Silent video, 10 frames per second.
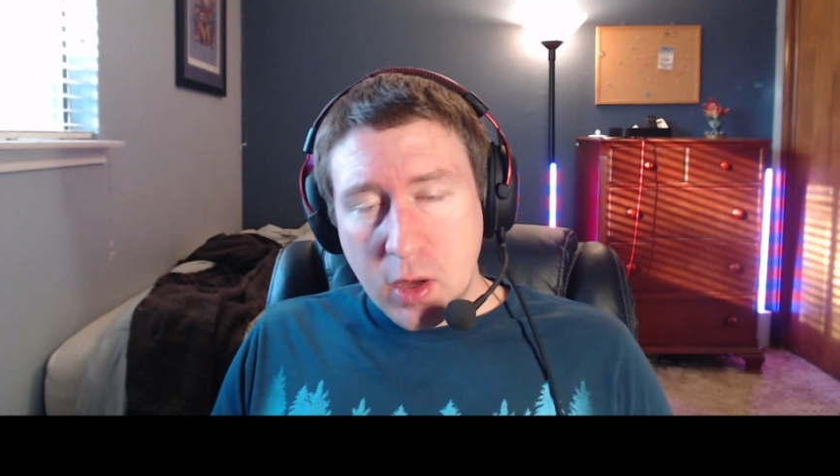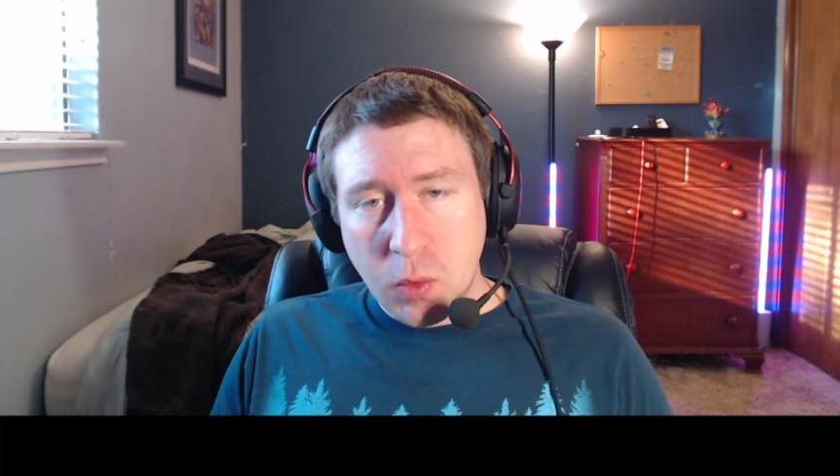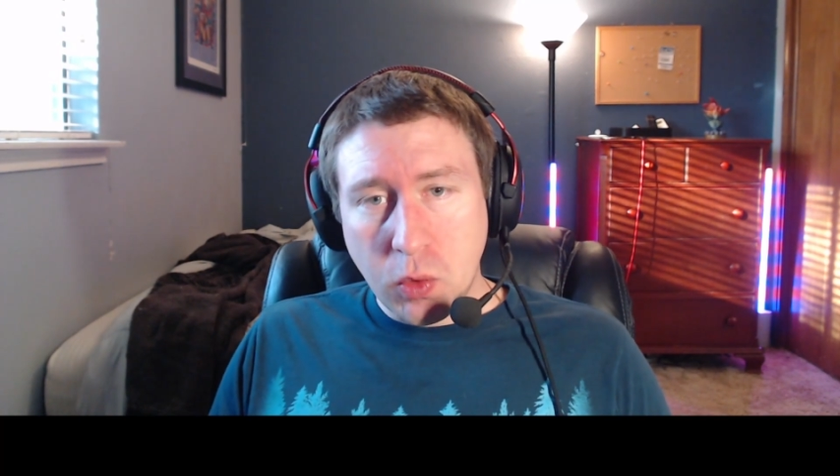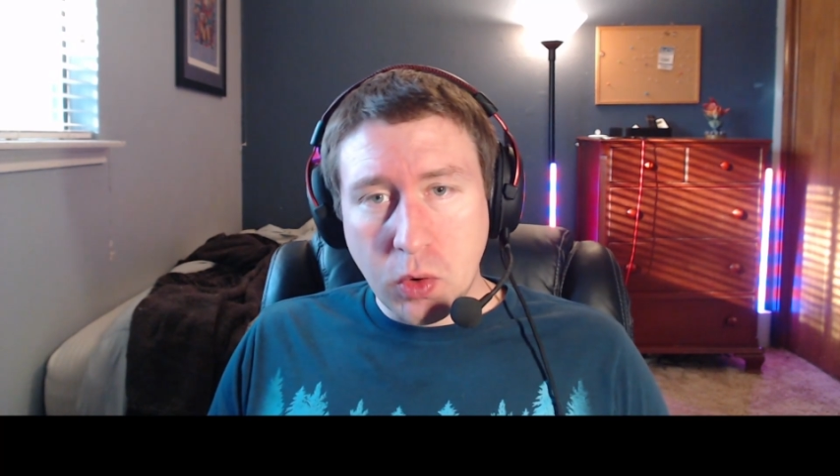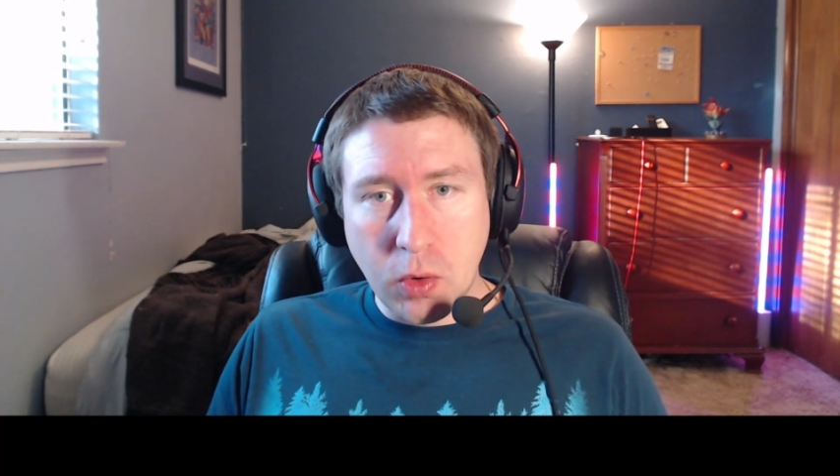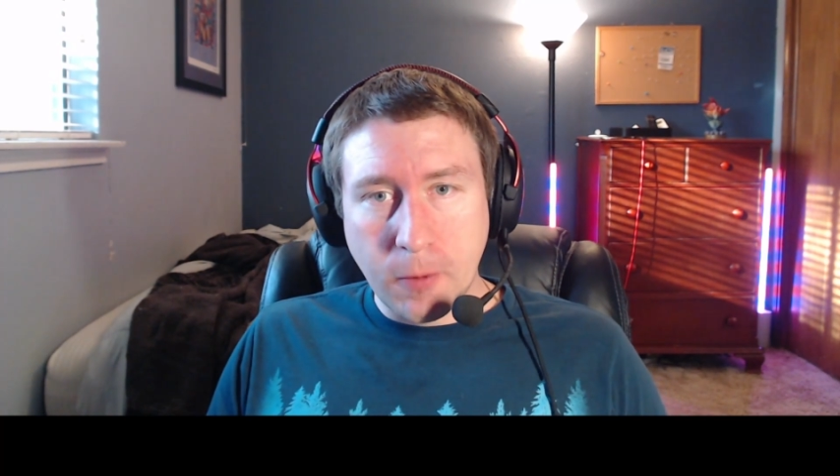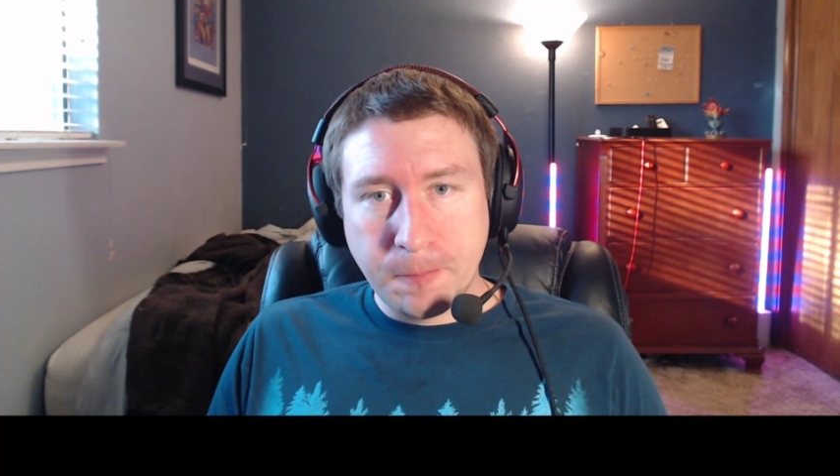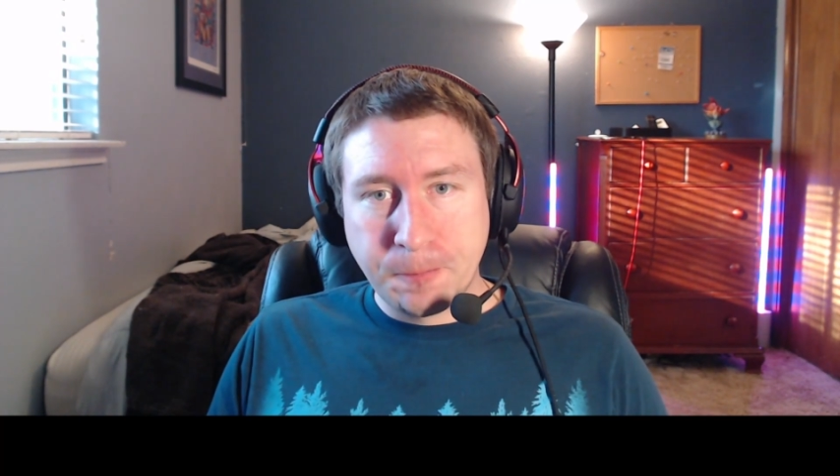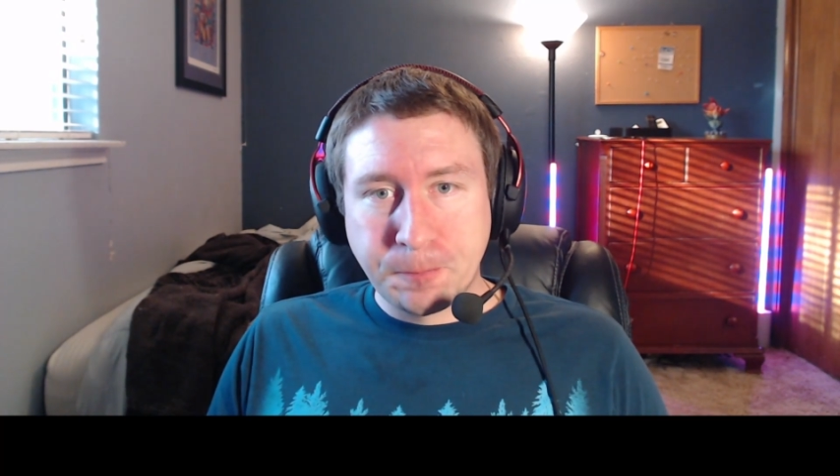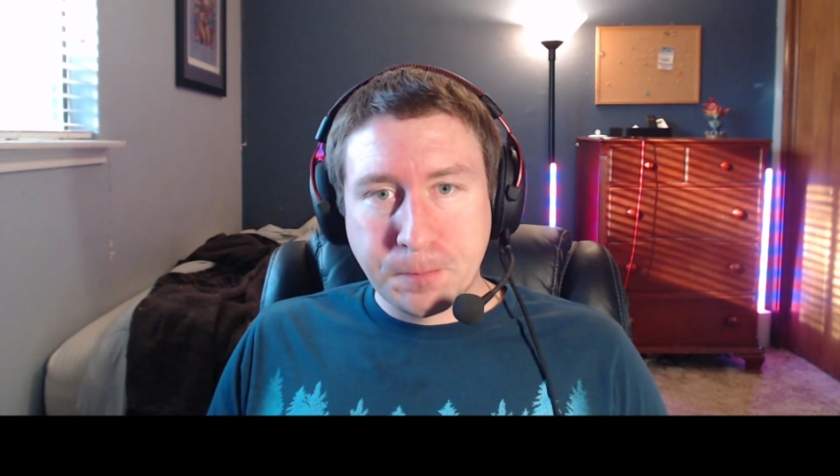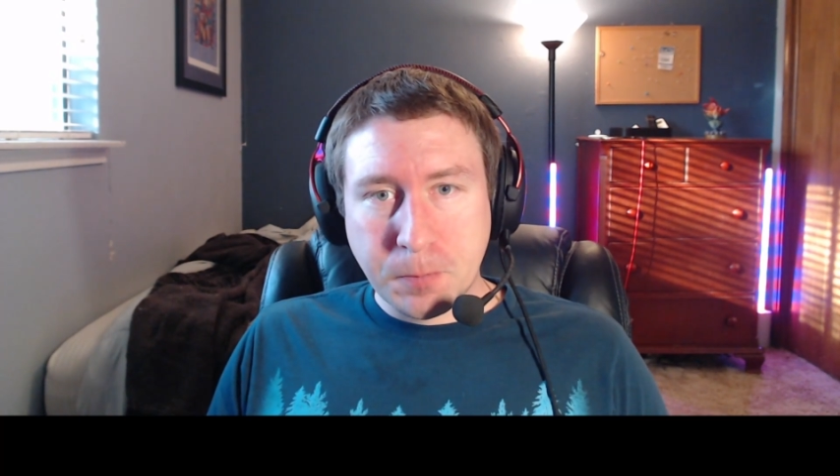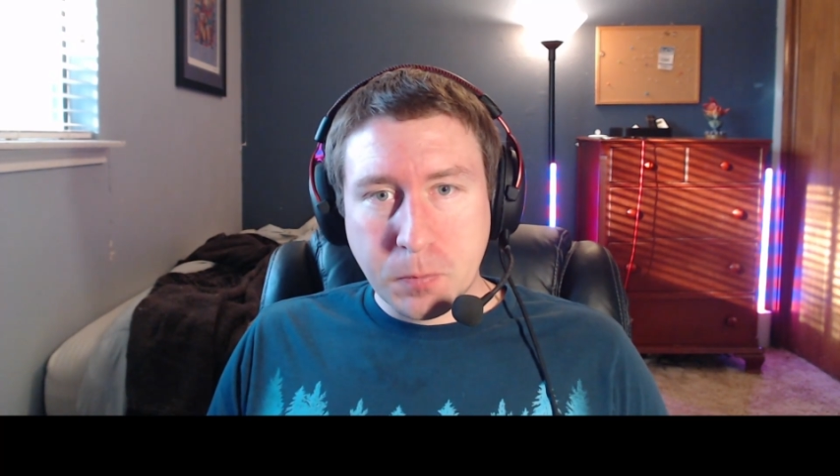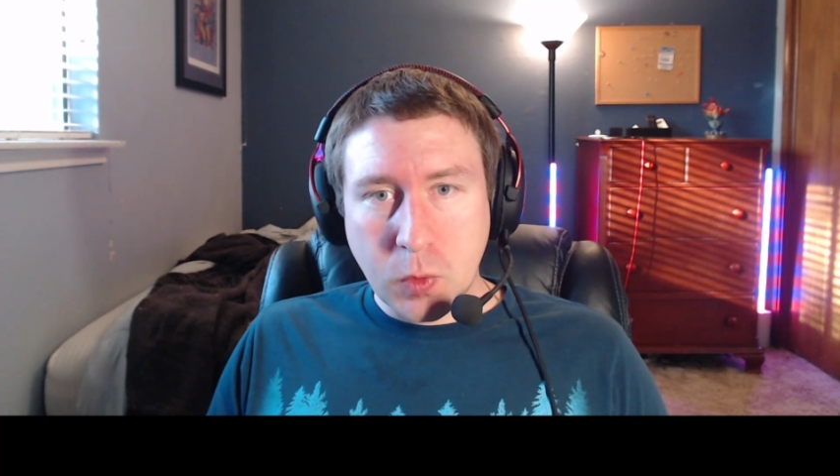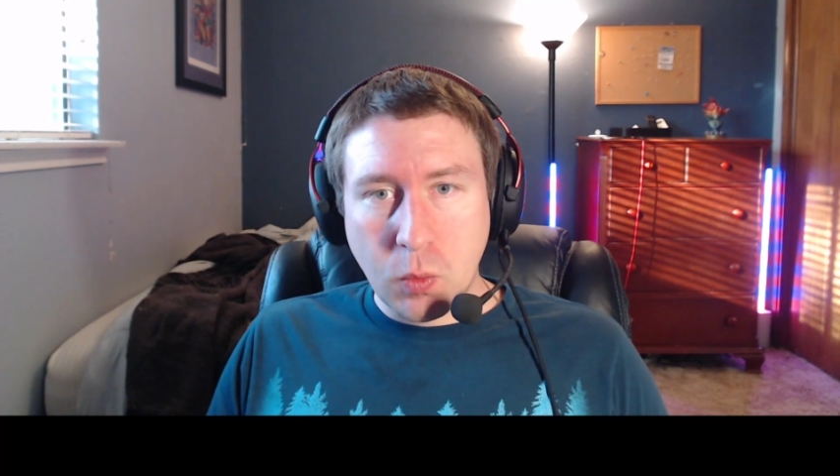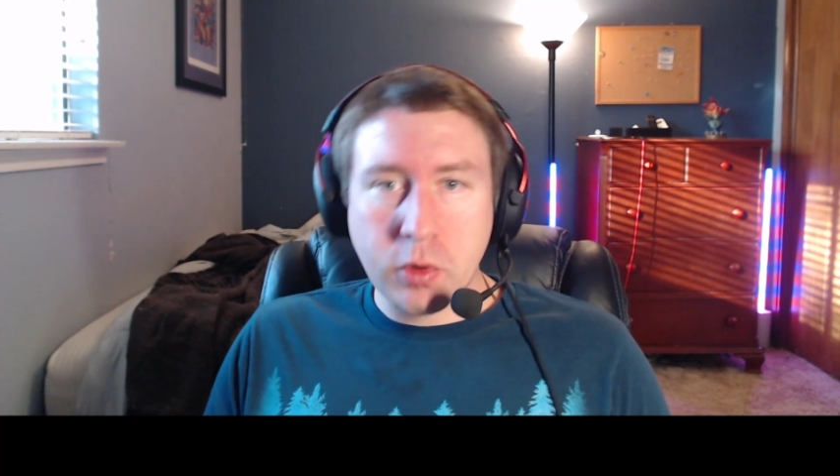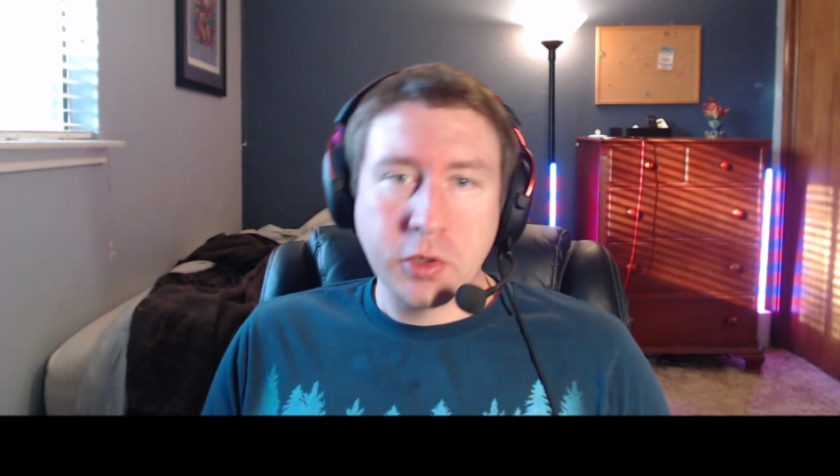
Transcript: Well, what are